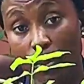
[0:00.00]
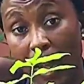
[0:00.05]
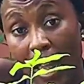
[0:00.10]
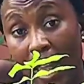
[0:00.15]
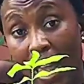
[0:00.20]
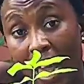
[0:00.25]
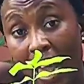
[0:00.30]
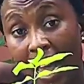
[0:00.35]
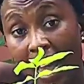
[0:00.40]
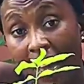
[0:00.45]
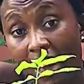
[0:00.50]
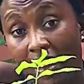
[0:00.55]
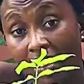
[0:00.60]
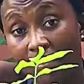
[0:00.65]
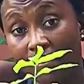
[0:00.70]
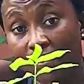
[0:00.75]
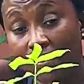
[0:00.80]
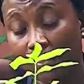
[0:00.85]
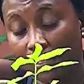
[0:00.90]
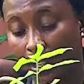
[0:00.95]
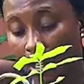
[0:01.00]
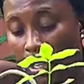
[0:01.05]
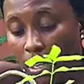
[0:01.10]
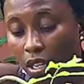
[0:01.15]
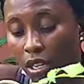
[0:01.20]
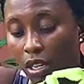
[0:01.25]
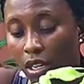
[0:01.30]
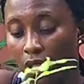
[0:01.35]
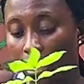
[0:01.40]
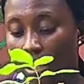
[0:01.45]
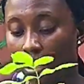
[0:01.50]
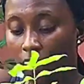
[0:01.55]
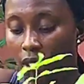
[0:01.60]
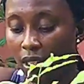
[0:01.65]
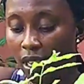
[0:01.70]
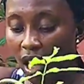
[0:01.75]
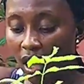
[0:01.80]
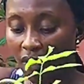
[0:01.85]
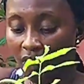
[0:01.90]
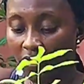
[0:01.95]
I have
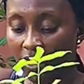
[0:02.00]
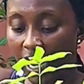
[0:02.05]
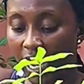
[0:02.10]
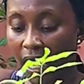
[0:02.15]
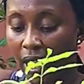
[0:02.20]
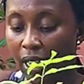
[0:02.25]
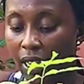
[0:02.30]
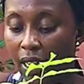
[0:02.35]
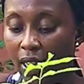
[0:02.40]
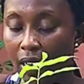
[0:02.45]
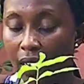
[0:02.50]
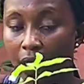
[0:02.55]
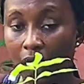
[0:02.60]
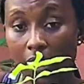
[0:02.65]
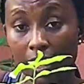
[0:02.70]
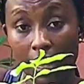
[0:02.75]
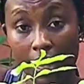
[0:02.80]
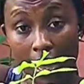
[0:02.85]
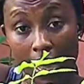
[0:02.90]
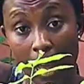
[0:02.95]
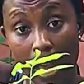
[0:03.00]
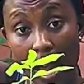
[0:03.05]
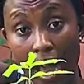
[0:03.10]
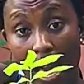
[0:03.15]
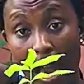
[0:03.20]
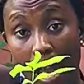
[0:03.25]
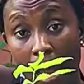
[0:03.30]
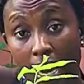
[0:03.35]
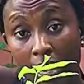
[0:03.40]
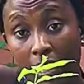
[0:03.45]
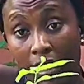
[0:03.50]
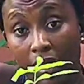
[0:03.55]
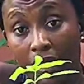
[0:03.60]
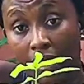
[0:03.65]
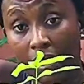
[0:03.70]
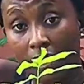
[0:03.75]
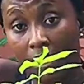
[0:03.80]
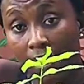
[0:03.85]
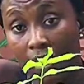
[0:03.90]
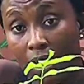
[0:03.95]
soft neck and
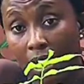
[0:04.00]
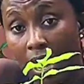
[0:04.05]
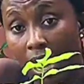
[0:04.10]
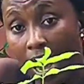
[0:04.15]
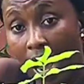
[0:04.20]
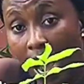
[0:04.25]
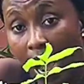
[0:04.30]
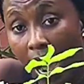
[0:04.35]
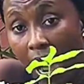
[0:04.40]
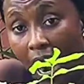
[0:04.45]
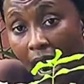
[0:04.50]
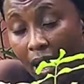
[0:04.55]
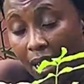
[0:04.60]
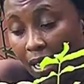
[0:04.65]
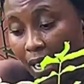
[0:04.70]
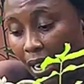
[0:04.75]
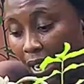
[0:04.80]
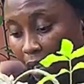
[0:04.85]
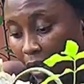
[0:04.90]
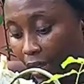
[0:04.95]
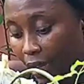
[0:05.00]
hard neck.